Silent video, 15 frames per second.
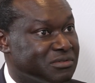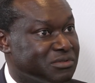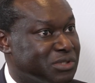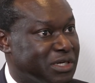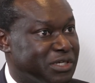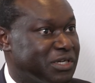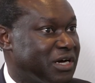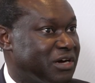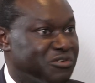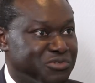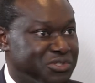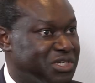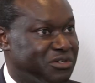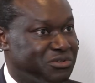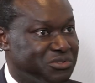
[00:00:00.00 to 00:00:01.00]
right now
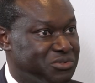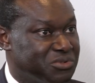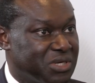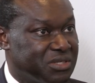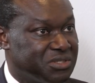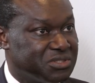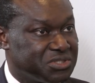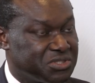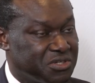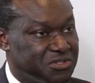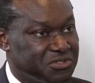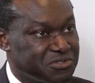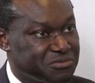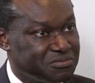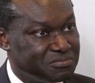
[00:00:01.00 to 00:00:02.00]
without the United States.